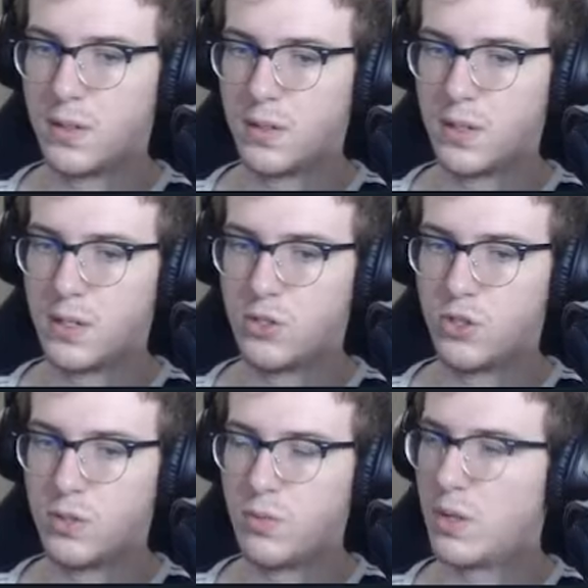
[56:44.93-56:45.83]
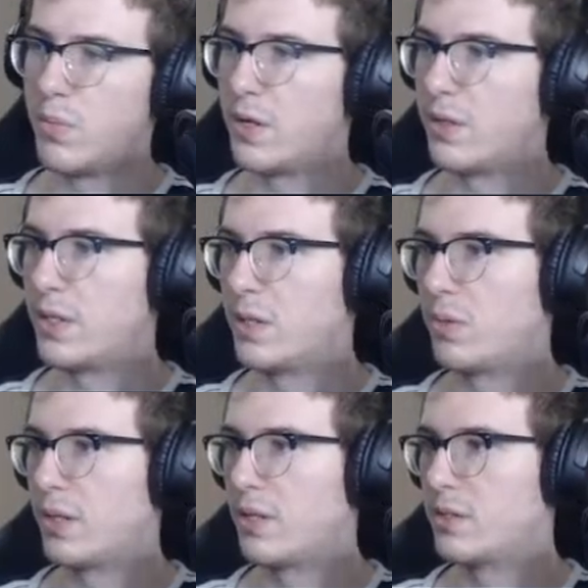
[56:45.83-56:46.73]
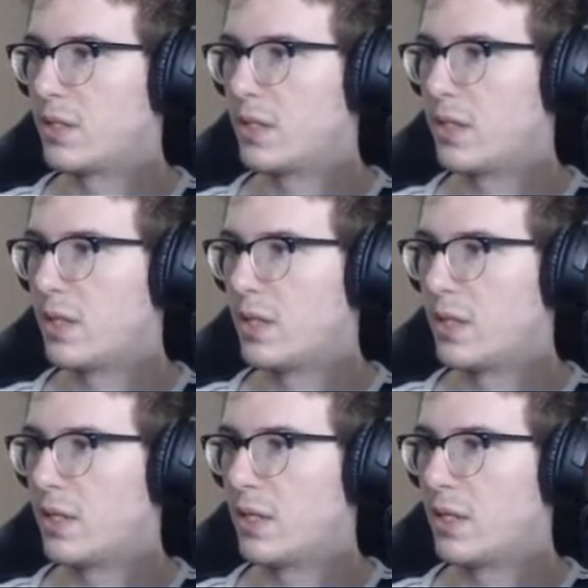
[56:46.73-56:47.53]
Are you sure you want to bottleneck players like that?